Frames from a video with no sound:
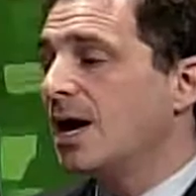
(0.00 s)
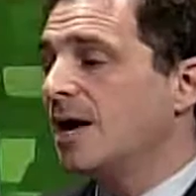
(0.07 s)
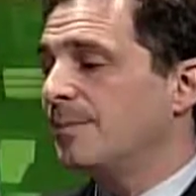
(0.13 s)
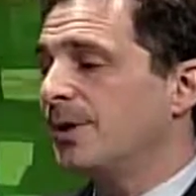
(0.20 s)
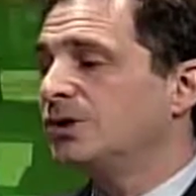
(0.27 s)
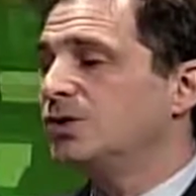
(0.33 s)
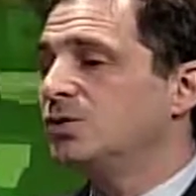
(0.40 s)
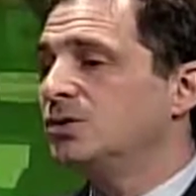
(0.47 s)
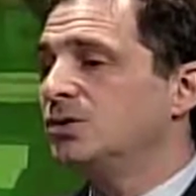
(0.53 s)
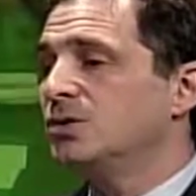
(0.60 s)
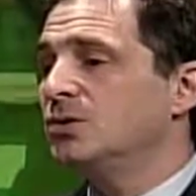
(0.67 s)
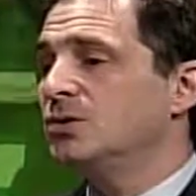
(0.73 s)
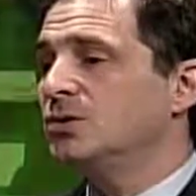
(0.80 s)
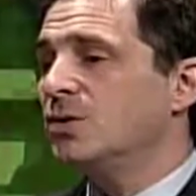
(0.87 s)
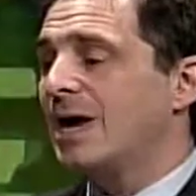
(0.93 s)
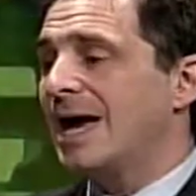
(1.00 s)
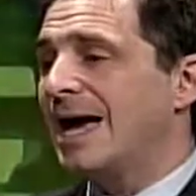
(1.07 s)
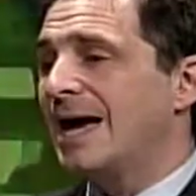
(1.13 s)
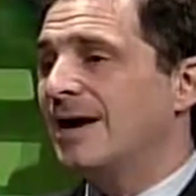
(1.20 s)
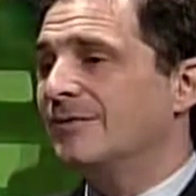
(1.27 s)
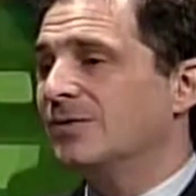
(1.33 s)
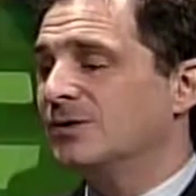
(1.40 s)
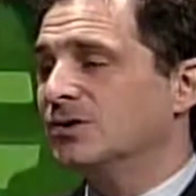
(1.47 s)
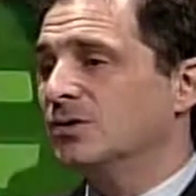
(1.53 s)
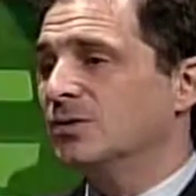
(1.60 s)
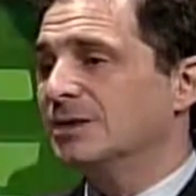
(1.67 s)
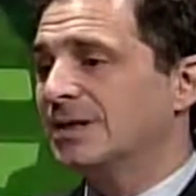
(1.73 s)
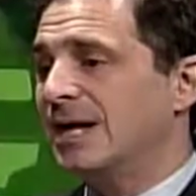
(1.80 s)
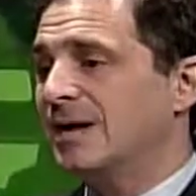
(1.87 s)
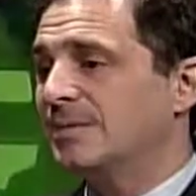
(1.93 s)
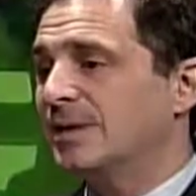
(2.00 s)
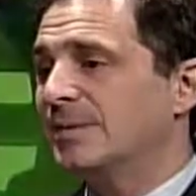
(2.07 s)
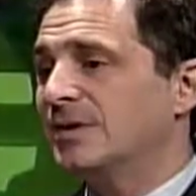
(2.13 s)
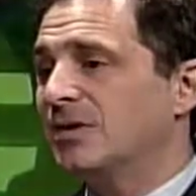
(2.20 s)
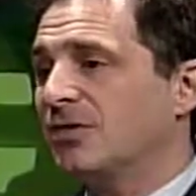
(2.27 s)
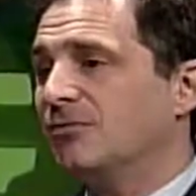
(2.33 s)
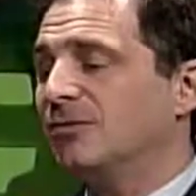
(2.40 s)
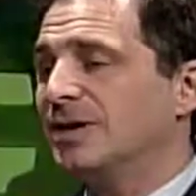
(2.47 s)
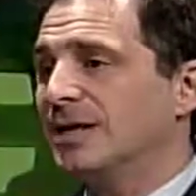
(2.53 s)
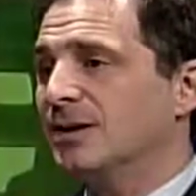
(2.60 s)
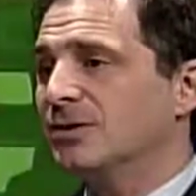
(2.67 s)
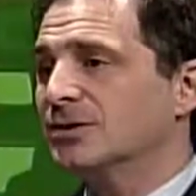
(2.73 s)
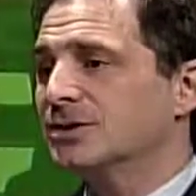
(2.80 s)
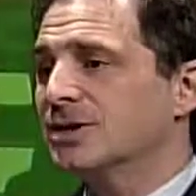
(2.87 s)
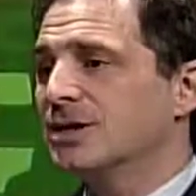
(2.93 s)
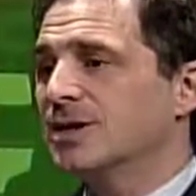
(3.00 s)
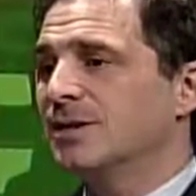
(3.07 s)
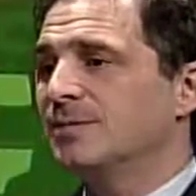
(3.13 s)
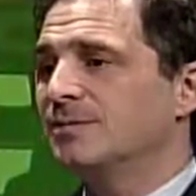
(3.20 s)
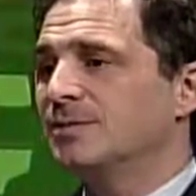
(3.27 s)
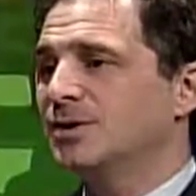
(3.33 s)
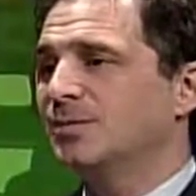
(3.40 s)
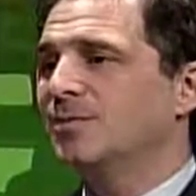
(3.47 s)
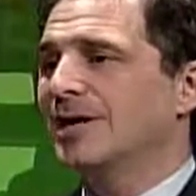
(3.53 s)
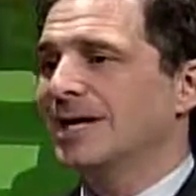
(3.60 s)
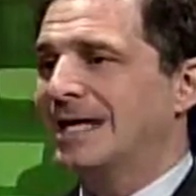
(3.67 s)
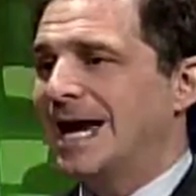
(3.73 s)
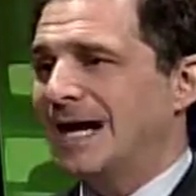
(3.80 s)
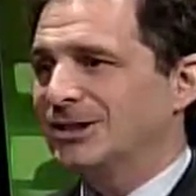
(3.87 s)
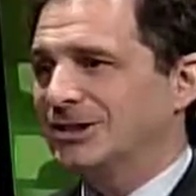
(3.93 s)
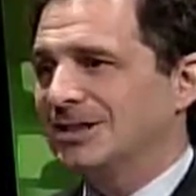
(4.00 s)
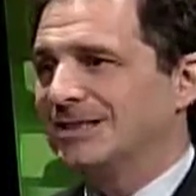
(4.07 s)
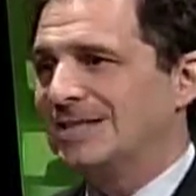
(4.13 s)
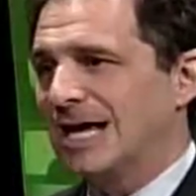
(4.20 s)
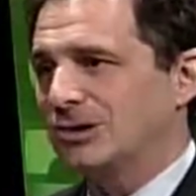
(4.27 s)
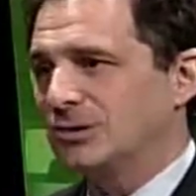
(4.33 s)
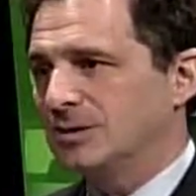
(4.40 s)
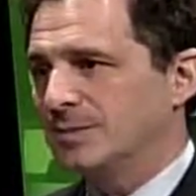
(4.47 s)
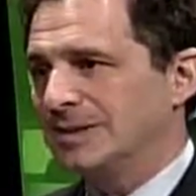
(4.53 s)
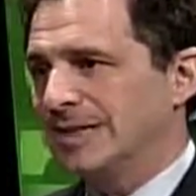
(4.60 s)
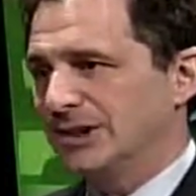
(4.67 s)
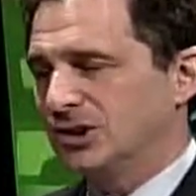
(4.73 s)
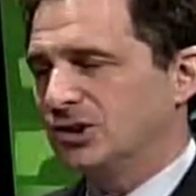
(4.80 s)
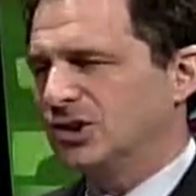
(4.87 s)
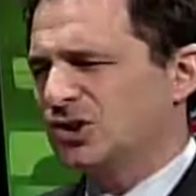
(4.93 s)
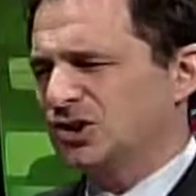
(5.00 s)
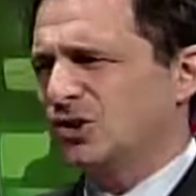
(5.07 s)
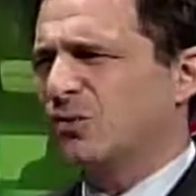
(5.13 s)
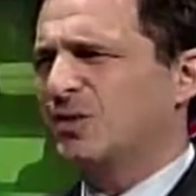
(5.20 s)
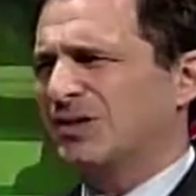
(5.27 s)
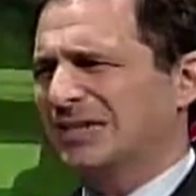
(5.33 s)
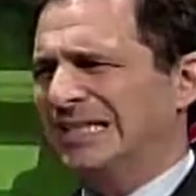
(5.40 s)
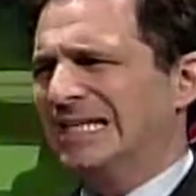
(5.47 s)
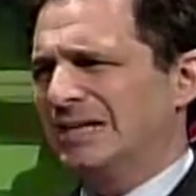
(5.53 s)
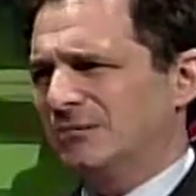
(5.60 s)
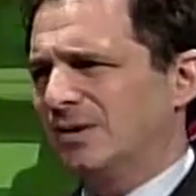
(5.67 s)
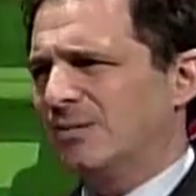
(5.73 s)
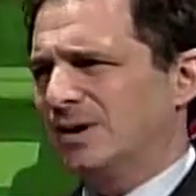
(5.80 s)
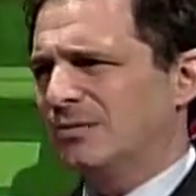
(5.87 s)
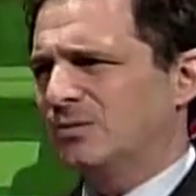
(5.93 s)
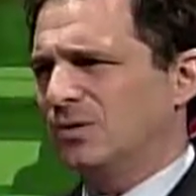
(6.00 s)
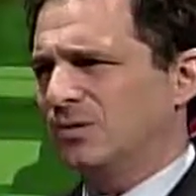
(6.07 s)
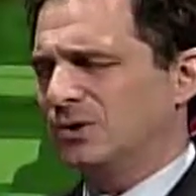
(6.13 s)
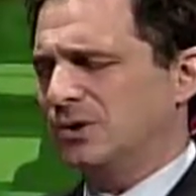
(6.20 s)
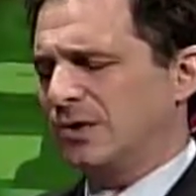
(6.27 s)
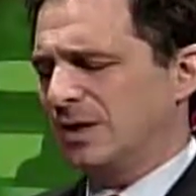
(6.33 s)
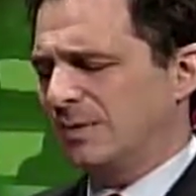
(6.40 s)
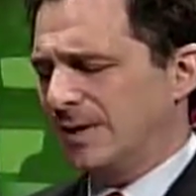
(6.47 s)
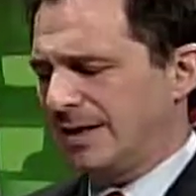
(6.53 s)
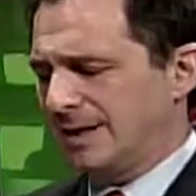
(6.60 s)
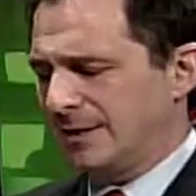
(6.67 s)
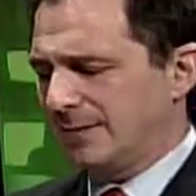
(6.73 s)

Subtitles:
but you do have a certain time limit, 3 years, to bring an action, a statute of limitations, just so we're clear on what we're talking about here.